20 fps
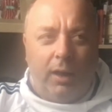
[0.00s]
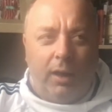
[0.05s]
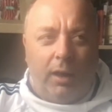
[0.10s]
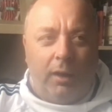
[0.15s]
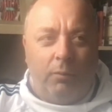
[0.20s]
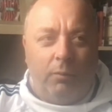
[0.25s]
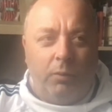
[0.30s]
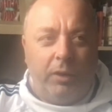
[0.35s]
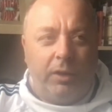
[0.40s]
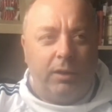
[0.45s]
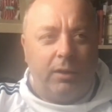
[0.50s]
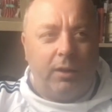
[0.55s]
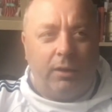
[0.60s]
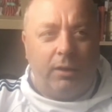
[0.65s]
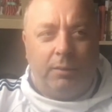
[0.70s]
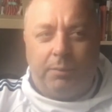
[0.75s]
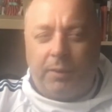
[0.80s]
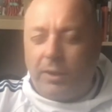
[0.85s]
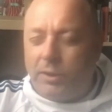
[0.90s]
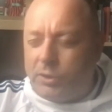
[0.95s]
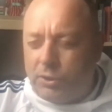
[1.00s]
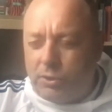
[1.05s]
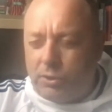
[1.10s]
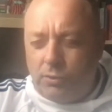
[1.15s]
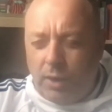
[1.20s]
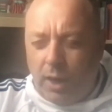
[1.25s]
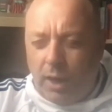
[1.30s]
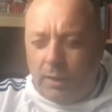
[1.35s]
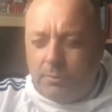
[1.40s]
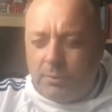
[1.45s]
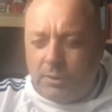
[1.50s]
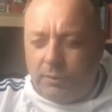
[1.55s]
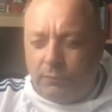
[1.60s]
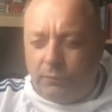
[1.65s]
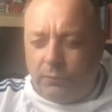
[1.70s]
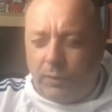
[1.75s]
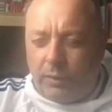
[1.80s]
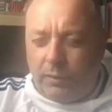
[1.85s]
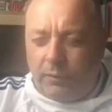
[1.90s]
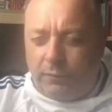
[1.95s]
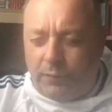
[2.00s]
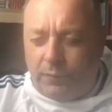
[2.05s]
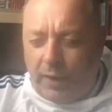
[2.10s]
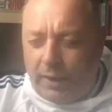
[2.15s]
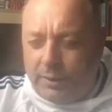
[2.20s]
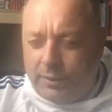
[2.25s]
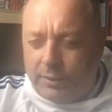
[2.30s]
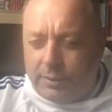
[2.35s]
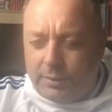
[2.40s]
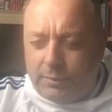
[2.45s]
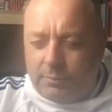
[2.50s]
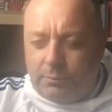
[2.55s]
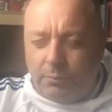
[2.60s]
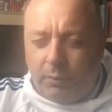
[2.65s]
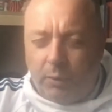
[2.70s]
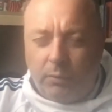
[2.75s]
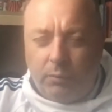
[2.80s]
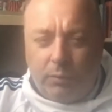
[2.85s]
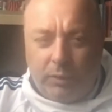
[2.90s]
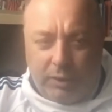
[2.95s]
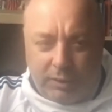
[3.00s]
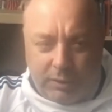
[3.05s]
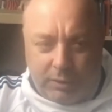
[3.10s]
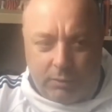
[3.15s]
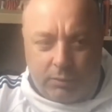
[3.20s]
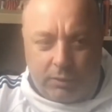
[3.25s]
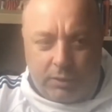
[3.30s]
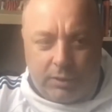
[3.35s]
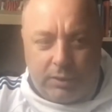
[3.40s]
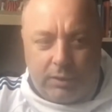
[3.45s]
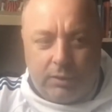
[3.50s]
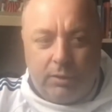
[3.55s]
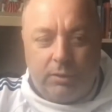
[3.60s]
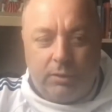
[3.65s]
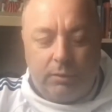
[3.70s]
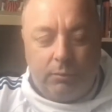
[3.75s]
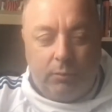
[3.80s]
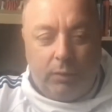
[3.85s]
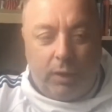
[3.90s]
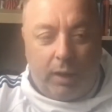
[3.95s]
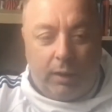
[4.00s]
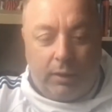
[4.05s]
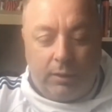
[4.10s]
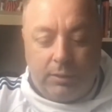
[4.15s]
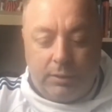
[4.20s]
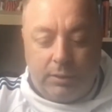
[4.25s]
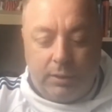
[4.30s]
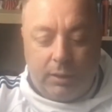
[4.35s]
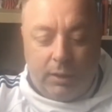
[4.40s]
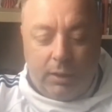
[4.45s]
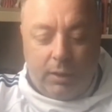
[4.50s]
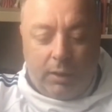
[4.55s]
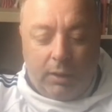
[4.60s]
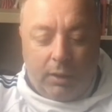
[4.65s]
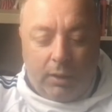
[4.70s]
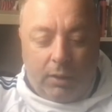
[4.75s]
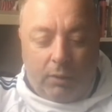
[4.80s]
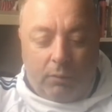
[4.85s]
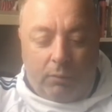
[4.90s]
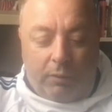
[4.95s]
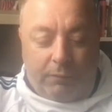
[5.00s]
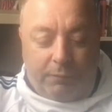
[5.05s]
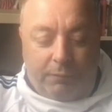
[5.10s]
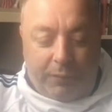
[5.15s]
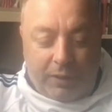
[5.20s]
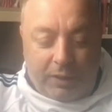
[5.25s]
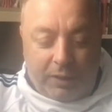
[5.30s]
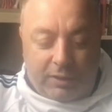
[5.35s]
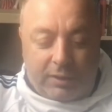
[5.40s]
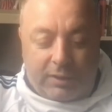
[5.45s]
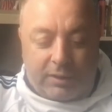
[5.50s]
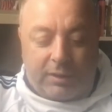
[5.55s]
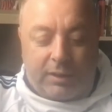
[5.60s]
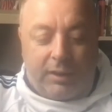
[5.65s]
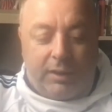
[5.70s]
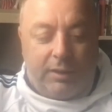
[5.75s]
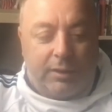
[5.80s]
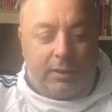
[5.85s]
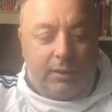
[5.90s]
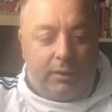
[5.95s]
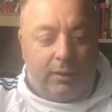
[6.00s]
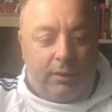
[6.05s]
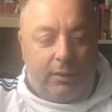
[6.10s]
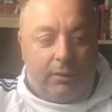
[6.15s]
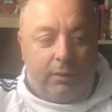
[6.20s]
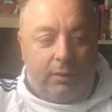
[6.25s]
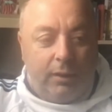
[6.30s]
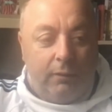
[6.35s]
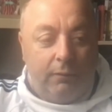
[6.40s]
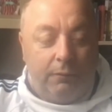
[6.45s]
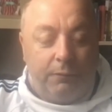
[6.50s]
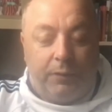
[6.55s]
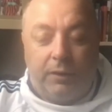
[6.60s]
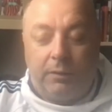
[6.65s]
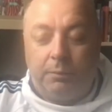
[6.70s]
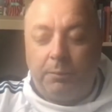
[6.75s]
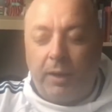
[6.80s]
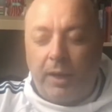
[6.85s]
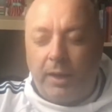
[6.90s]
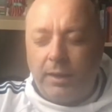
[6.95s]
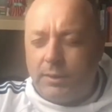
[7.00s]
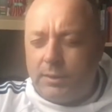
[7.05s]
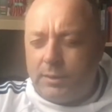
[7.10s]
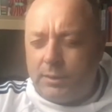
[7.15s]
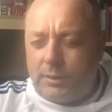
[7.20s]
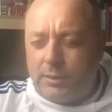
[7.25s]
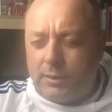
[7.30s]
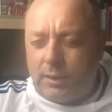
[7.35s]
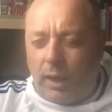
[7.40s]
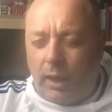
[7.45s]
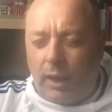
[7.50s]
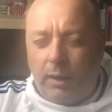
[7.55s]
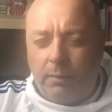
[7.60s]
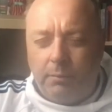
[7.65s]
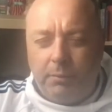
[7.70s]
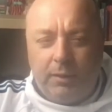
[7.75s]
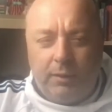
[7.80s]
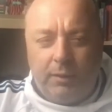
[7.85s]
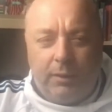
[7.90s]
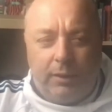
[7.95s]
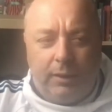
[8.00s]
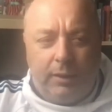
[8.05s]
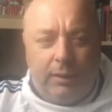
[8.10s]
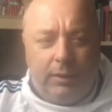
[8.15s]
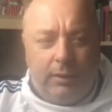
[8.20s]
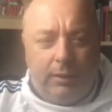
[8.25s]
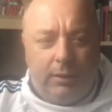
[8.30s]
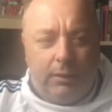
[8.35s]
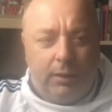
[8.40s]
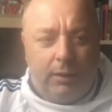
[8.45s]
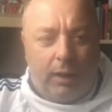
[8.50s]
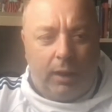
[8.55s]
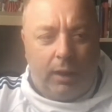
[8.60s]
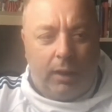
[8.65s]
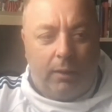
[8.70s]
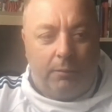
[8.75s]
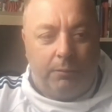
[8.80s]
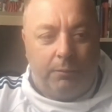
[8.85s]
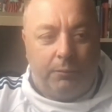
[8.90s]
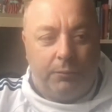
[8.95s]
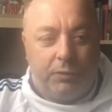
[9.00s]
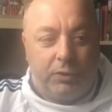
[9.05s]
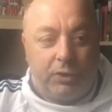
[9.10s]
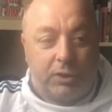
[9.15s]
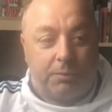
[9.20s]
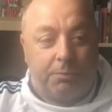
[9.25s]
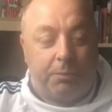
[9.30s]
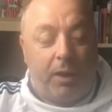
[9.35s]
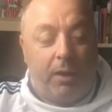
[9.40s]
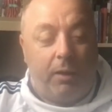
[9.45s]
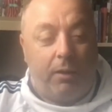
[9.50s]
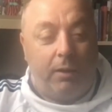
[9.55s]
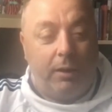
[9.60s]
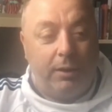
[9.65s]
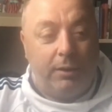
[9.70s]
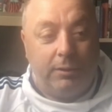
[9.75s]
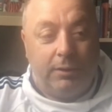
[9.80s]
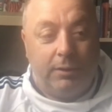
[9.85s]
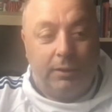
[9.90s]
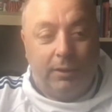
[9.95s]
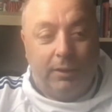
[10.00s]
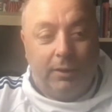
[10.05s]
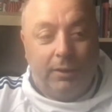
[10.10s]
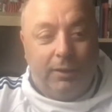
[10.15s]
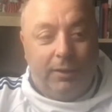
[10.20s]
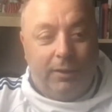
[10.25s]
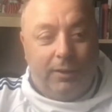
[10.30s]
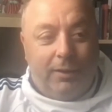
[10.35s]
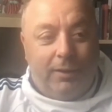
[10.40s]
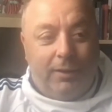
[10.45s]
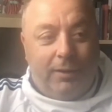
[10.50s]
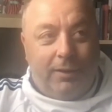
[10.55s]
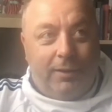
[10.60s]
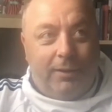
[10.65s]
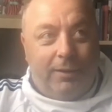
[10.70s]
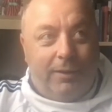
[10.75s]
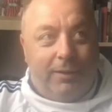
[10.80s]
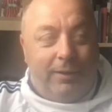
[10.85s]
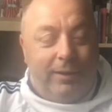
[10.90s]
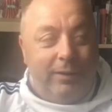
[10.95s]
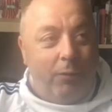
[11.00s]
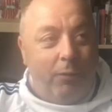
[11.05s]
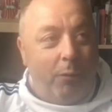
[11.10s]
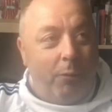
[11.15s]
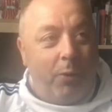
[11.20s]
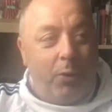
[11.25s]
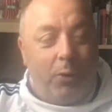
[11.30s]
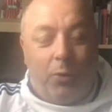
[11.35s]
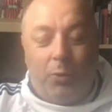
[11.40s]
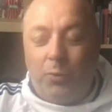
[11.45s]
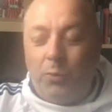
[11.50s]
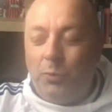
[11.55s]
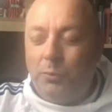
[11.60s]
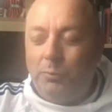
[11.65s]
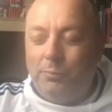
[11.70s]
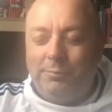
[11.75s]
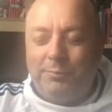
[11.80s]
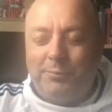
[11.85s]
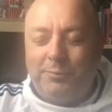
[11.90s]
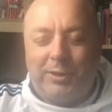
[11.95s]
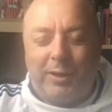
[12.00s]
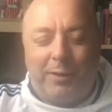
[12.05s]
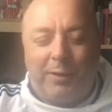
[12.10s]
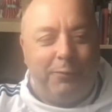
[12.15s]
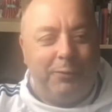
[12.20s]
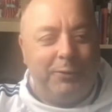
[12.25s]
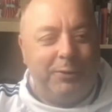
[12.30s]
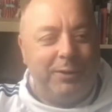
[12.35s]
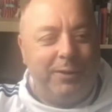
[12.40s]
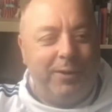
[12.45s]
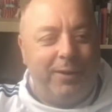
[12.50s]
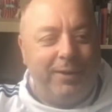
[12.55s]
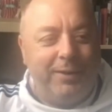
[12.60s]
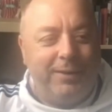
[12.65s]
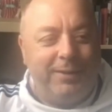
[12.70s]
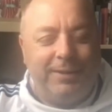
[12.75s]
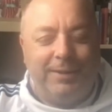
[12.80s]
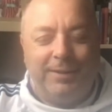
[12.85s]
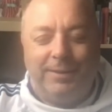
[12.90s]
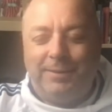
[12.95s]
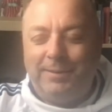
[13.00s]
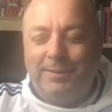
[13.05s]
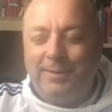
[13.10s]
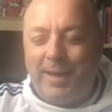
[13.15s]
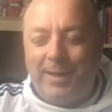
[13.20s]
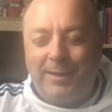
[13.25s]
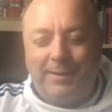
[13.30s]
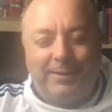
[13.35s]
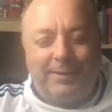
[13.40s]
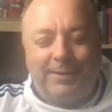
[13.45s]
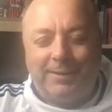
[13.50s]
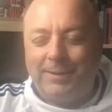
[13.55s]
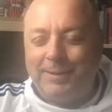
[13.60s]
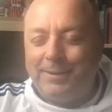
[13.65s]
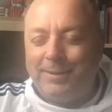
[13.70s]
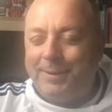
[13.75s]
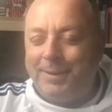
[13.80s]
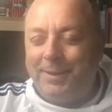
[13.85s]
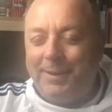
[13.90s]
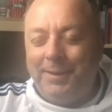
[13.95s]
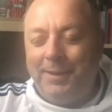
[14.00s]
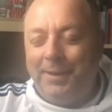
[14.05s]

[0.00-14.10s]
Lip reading: we could only play 2 games in front of fans, but we still continued, and we finished the season in 5th place in the league, just behind Liverpool, Sheffield United, Leicester City.